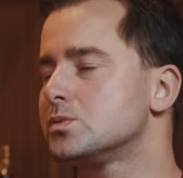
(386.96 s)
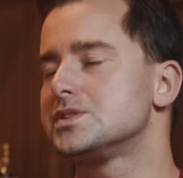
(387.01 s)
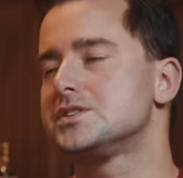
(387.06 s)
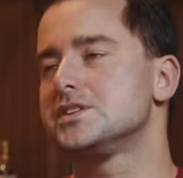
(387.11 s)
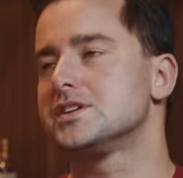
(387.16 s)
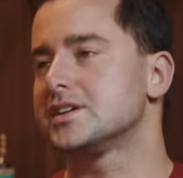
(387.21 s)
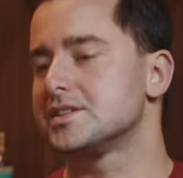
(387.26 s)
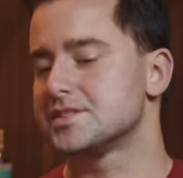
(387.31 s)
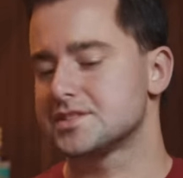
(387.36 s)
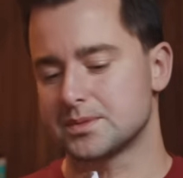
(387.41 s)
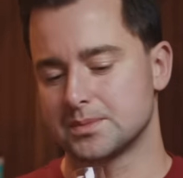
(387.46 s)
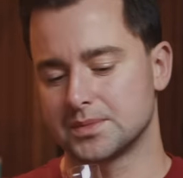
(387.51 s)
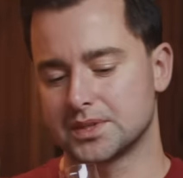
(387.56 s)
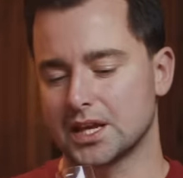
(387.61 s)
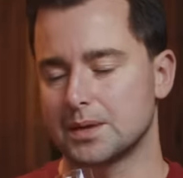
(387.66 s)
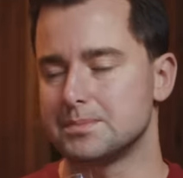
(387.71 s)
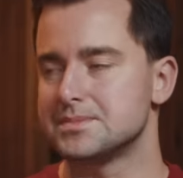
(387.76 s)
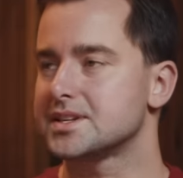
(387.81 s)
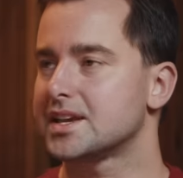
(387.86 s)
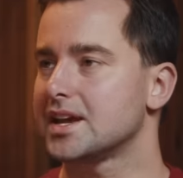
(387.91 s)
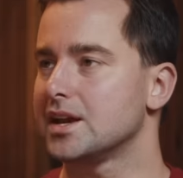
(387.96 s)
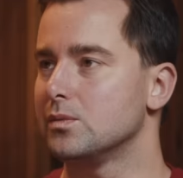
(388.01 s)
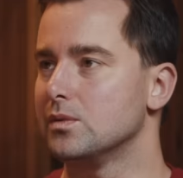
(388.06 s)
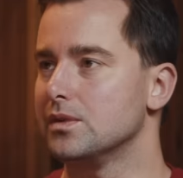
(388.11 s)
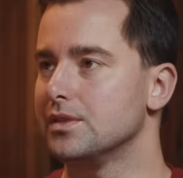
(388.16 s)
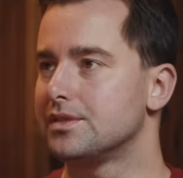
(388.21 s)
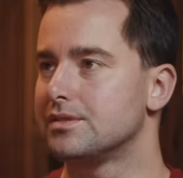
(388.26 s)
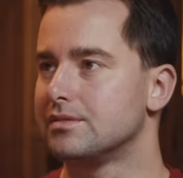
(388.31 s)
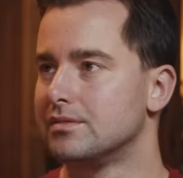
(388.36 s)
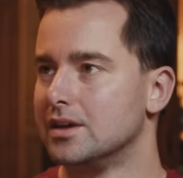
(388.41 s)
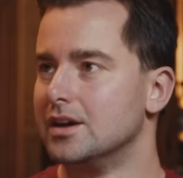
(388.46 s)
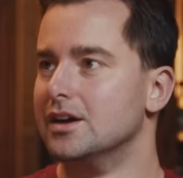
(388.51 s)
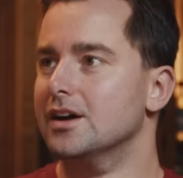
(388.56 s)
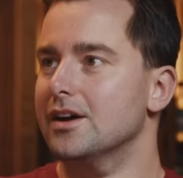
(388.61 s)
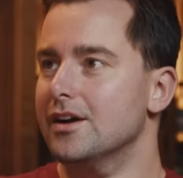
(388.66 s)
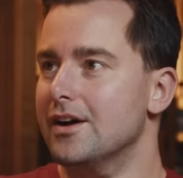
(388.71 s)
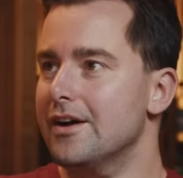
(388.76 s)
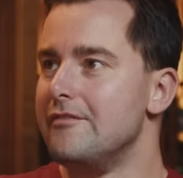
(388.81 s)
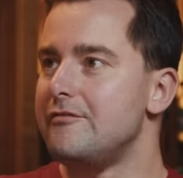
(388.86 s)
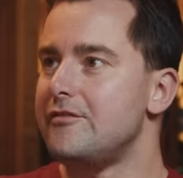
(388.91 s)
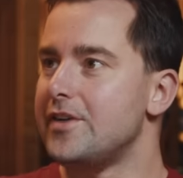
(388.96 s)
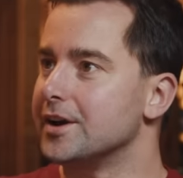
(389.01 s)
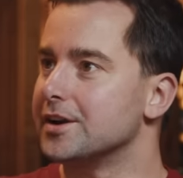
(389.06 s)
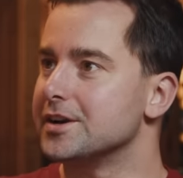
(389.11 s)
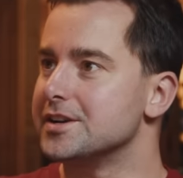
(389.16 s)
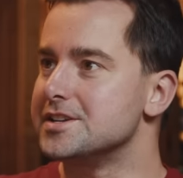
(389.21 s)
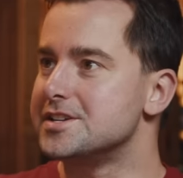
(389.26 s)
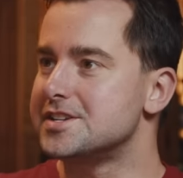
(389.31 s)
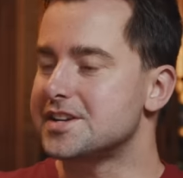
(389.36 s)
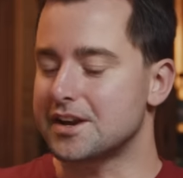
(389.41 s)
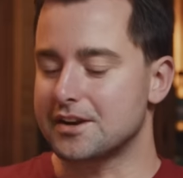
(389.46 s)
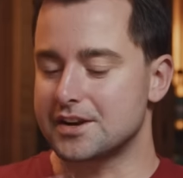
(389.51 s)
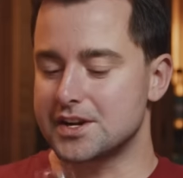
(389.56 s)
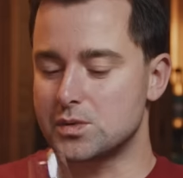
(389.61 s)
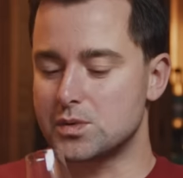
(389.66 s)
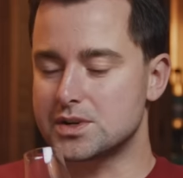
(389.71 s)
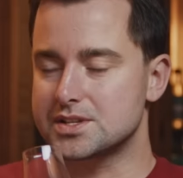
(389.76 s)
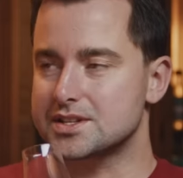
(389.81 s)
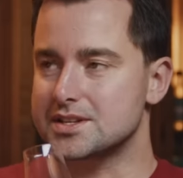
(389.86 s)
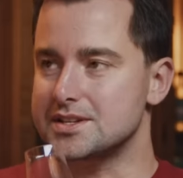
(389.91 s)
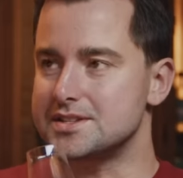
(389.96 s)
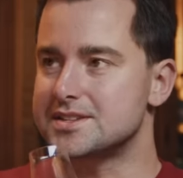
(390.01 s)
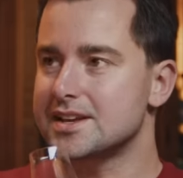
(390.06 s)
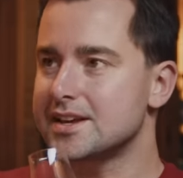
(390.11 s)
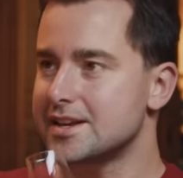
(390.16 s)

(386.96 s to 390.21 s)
which you can sometimes get with very sherried whiskies.